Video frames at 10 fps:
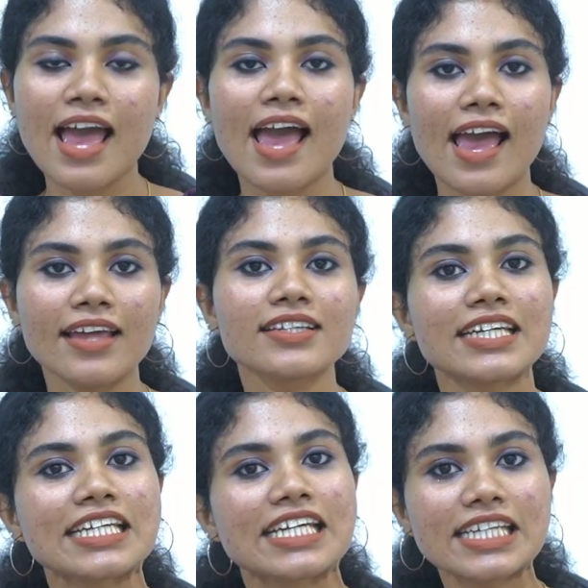And
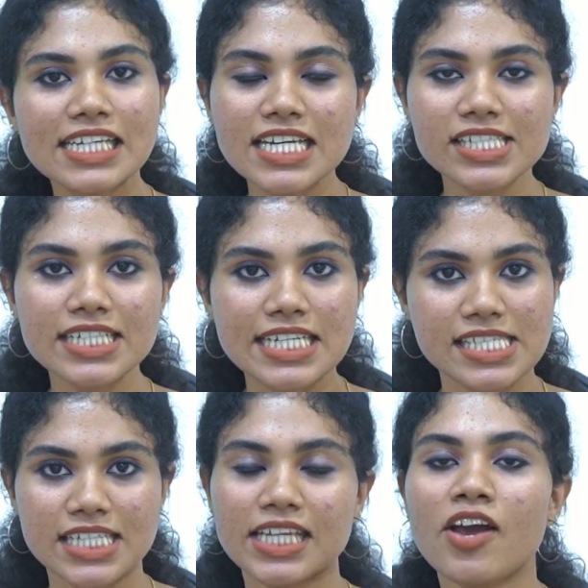in integration
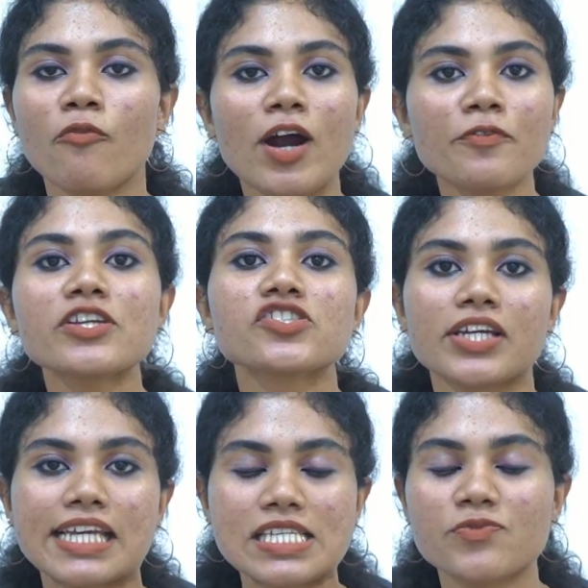testing, what we check
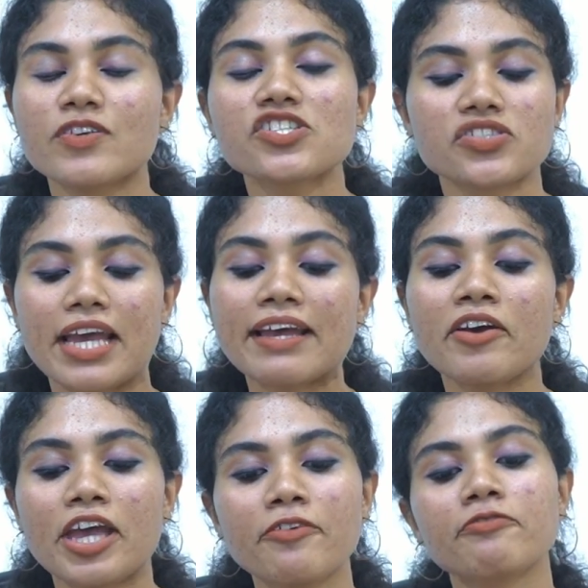is, we check
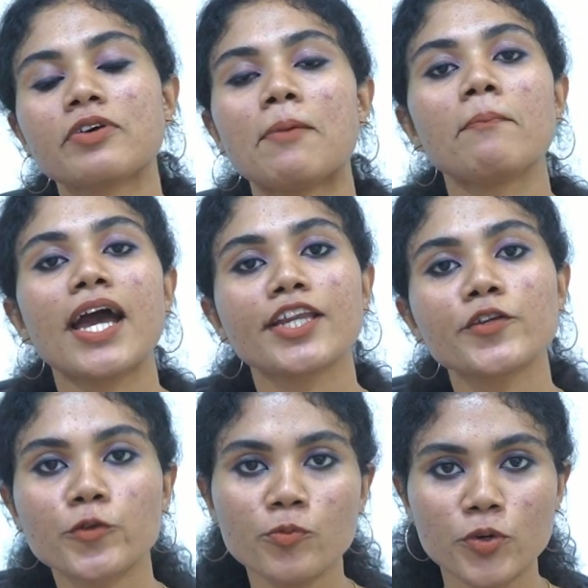if combining
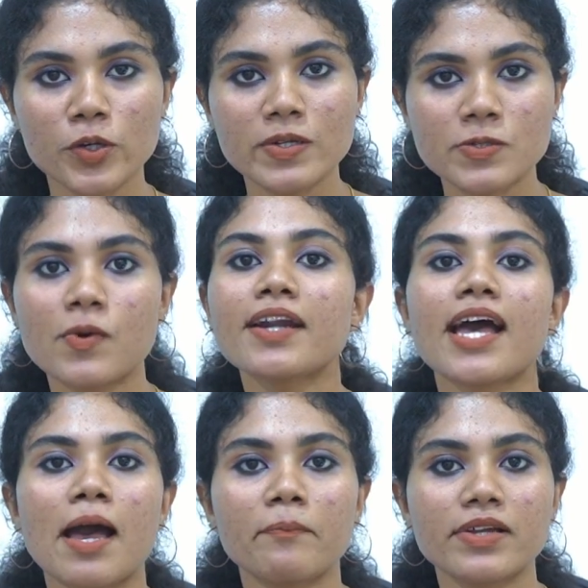two modules, what
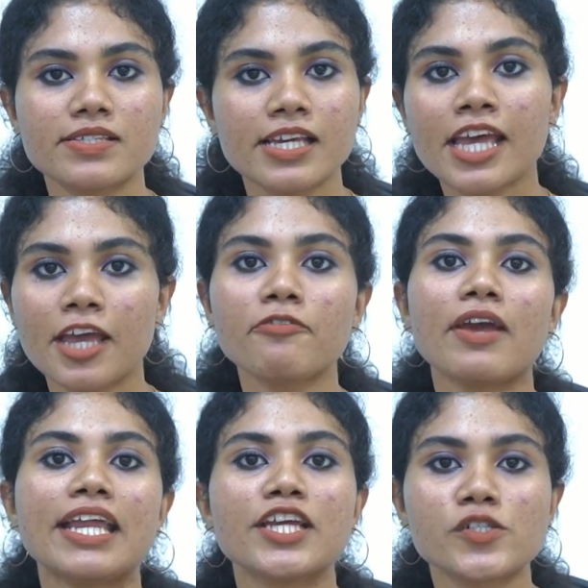happens, if
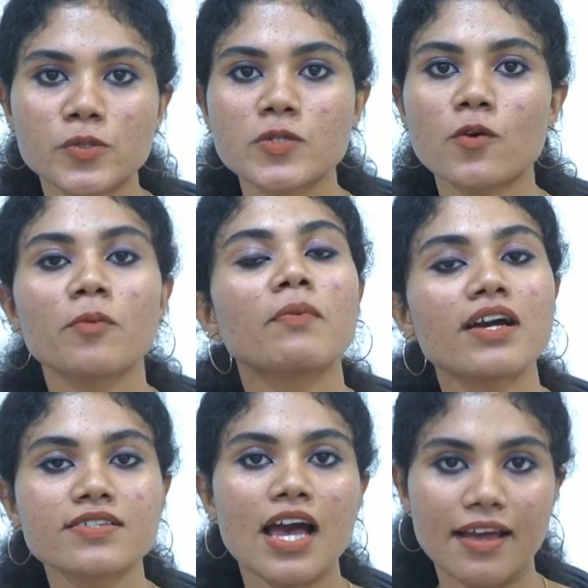any issues or
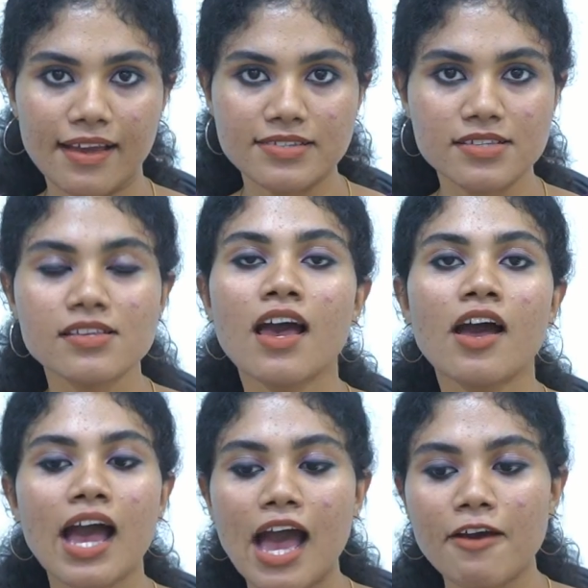bugs arises
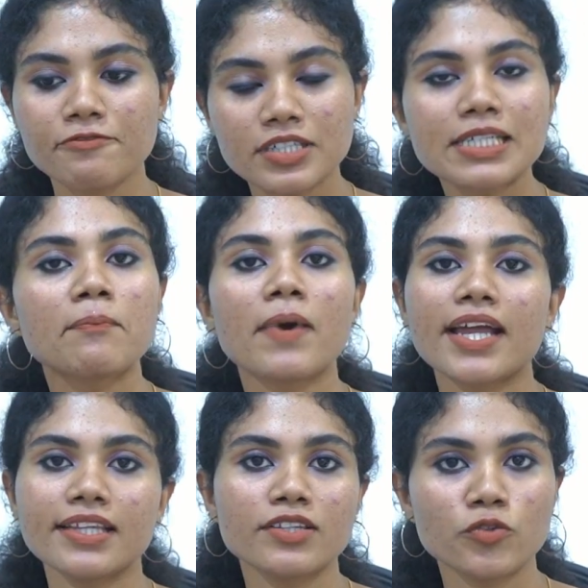after
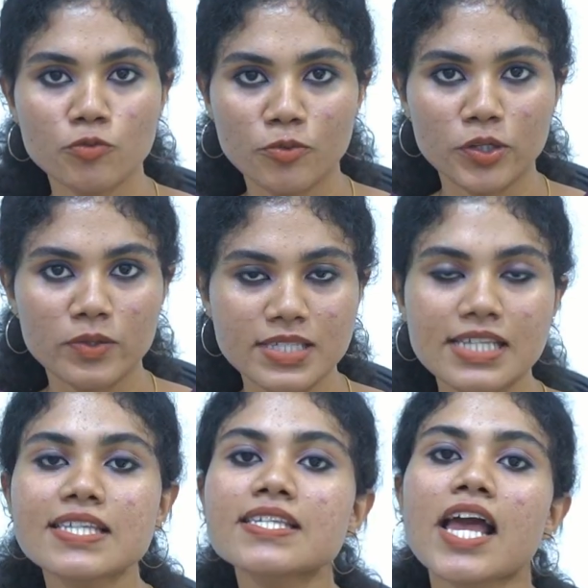combining two modules.
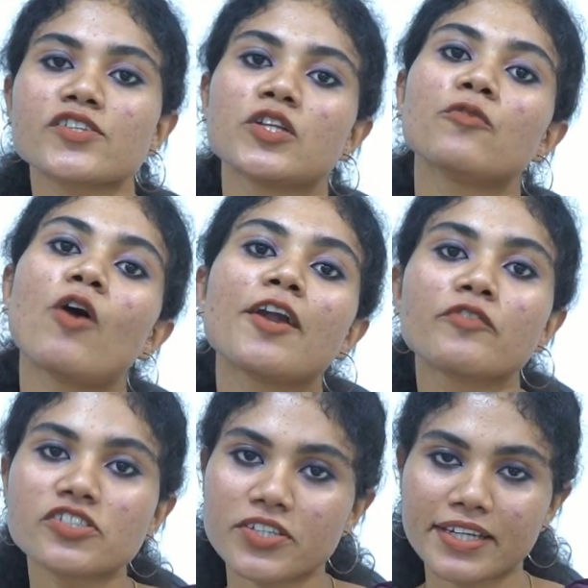This is actually what
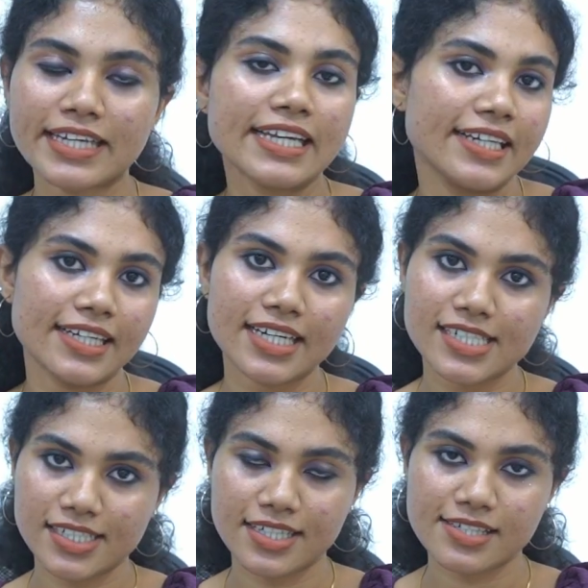we check in
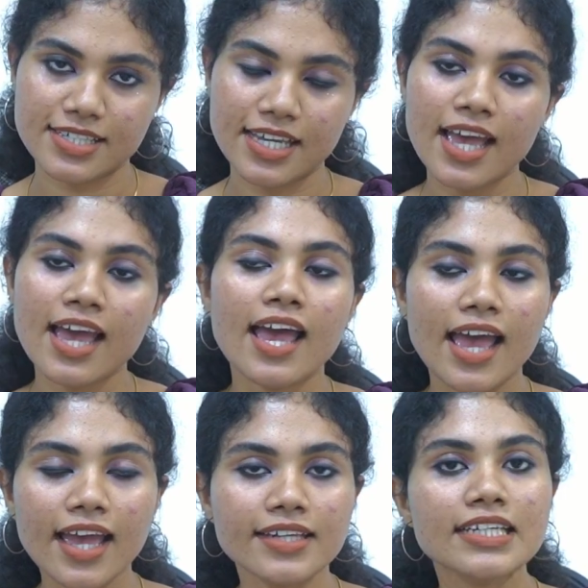integration testing.
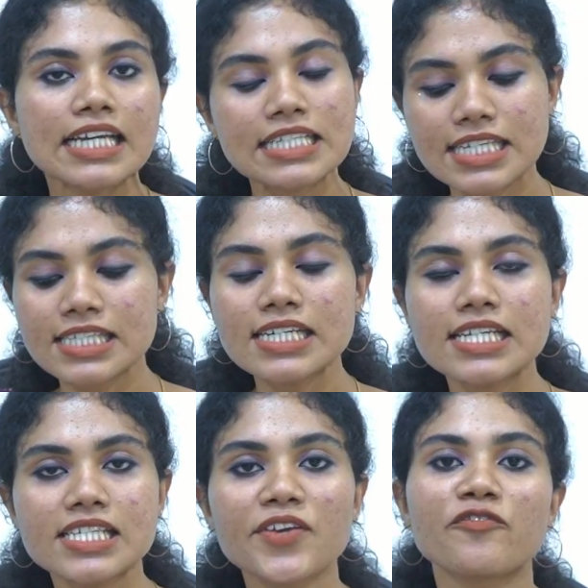And in system
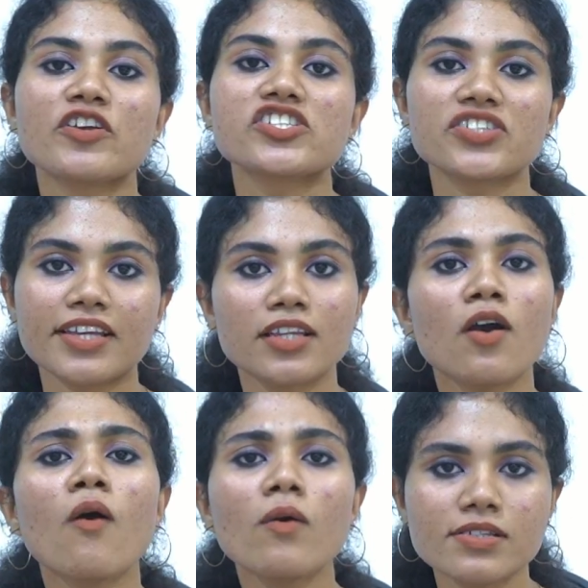testing, we check the
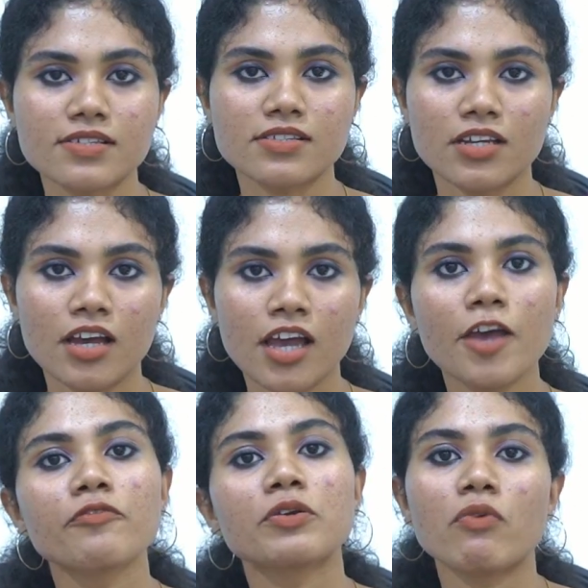whole system,
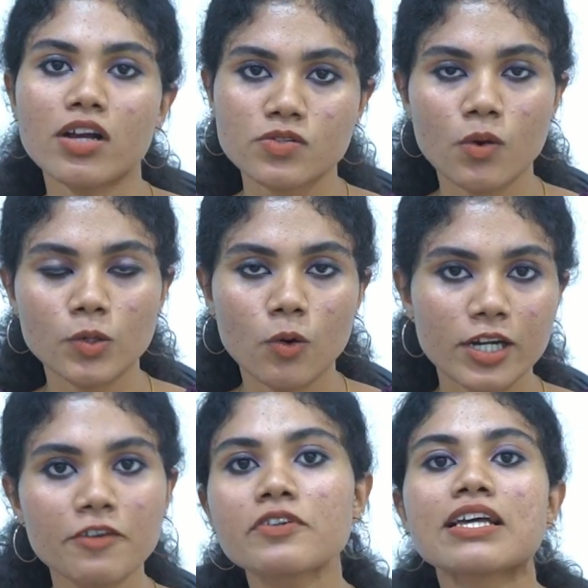if it works or
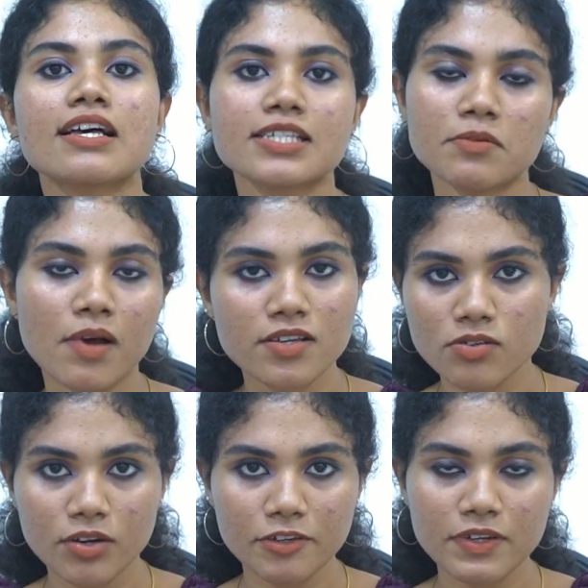not, if it has any bugs
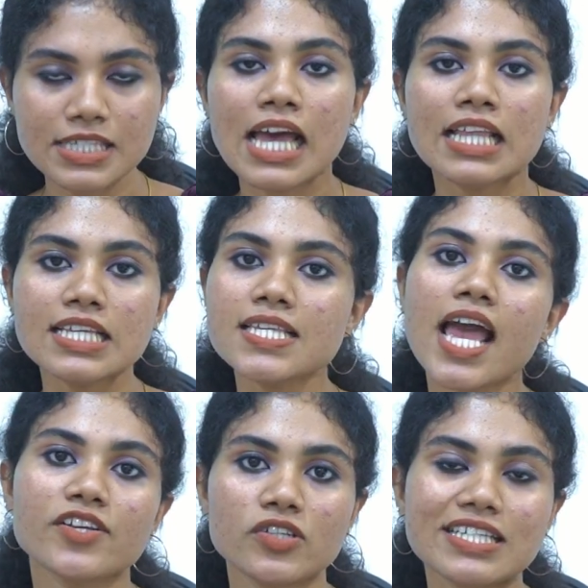or defects. This is
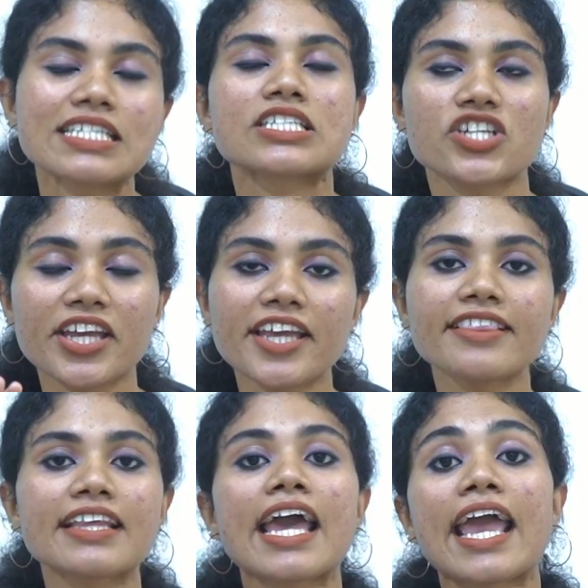actually
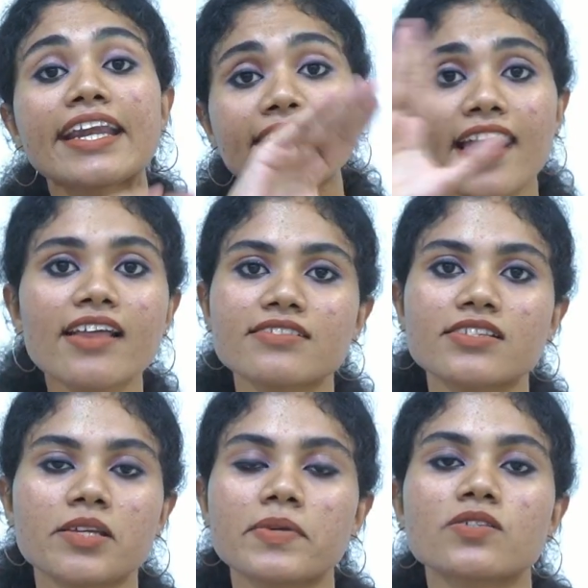checking the entire
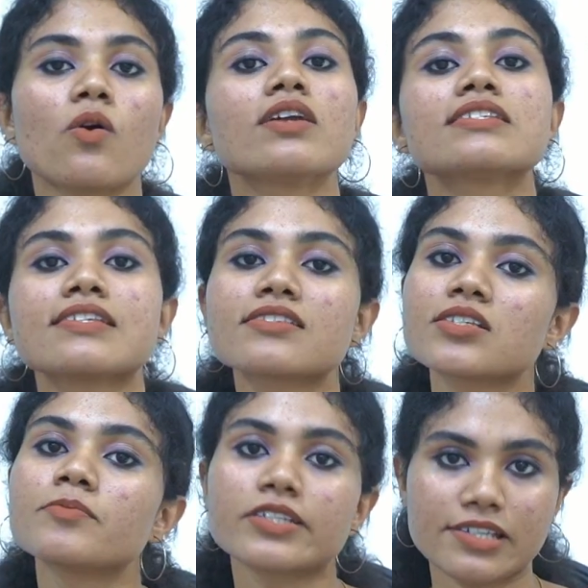system is called
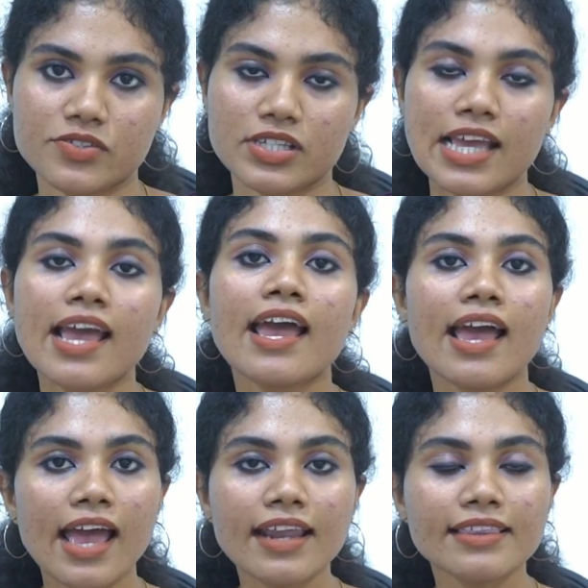system testing.
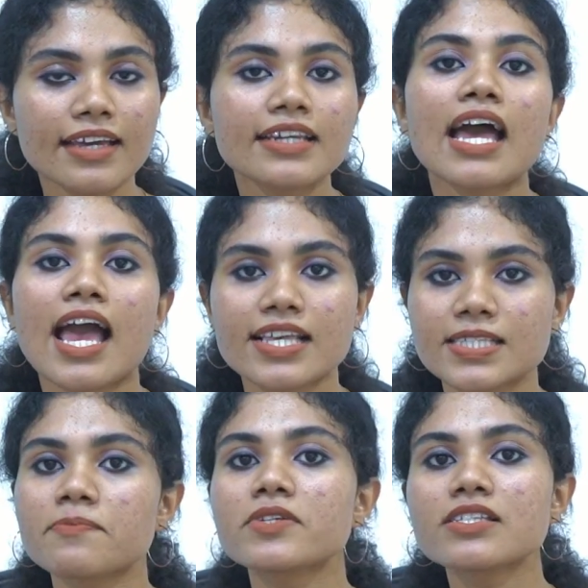And then
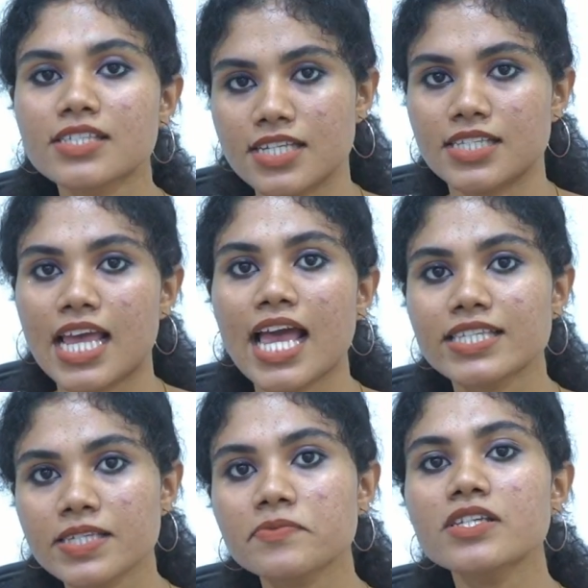acceptance testing.
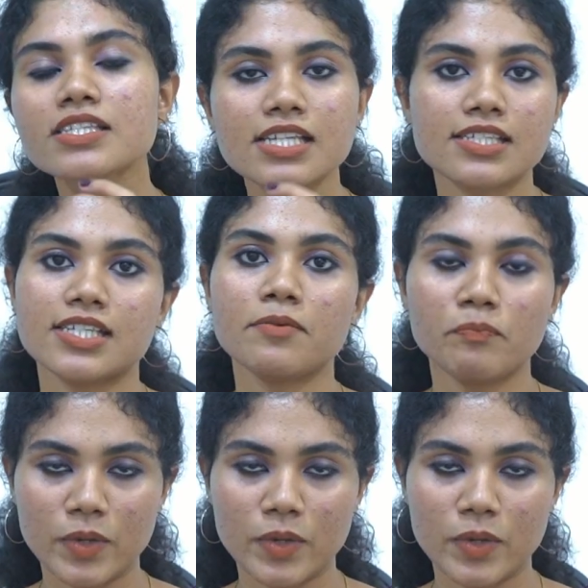Acceptance testing